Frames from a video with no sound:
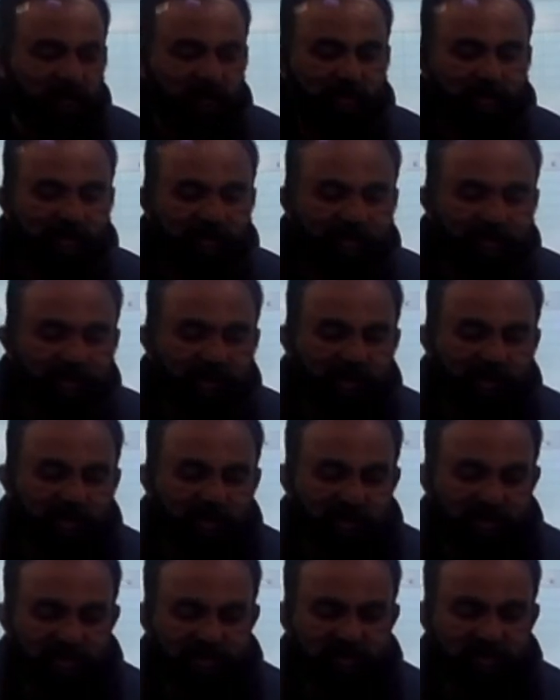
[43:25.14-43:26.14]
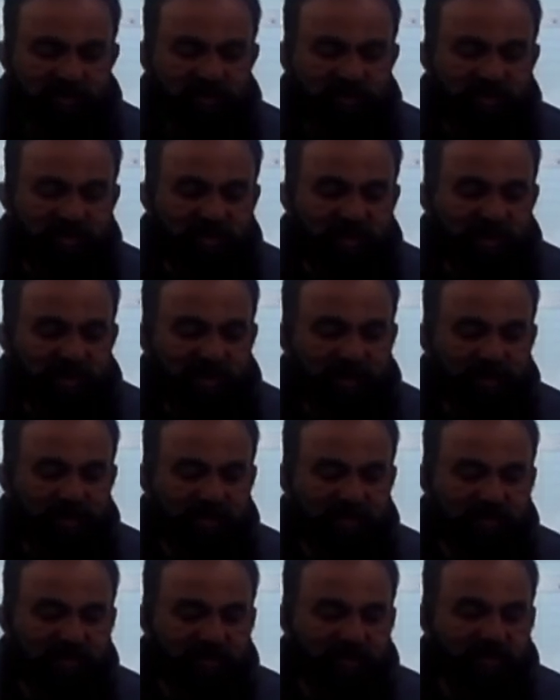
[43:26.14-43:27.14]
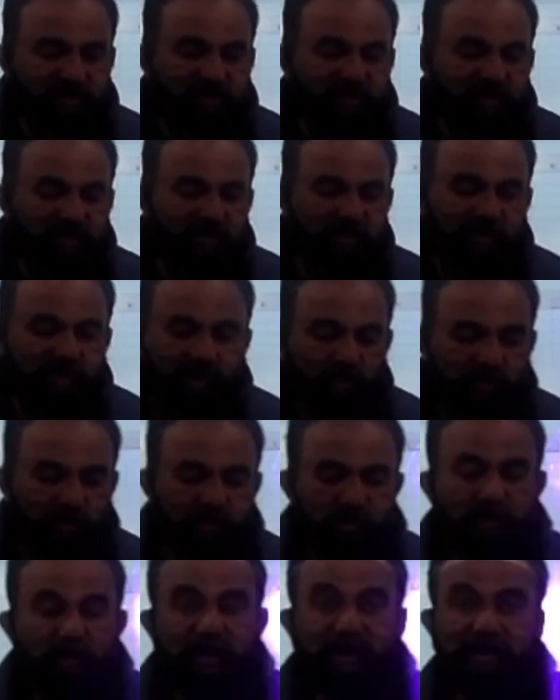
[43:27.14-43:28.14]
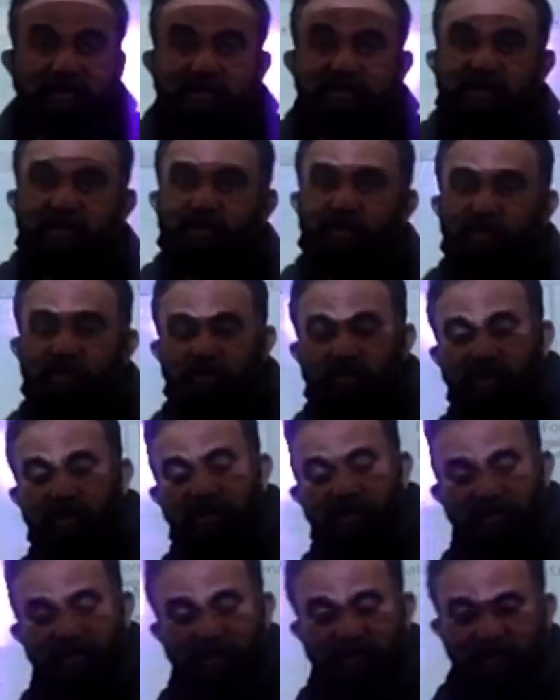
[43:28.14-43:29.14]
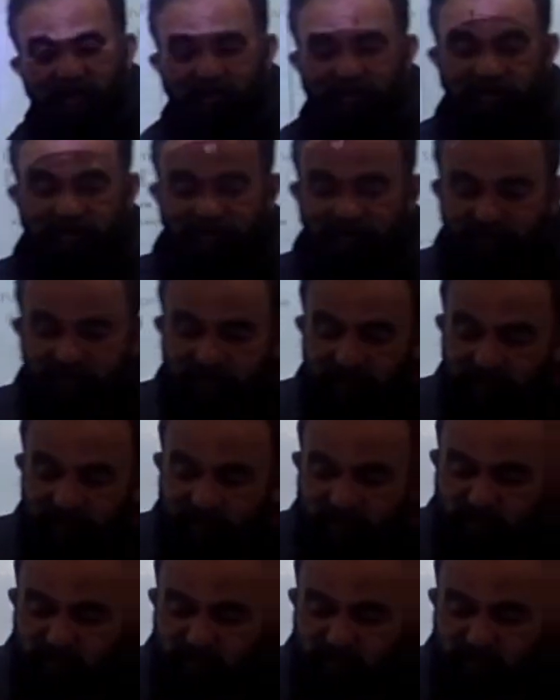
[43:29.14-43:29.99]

be written down as 3 timings. And what's the mass that you're going to write there? It's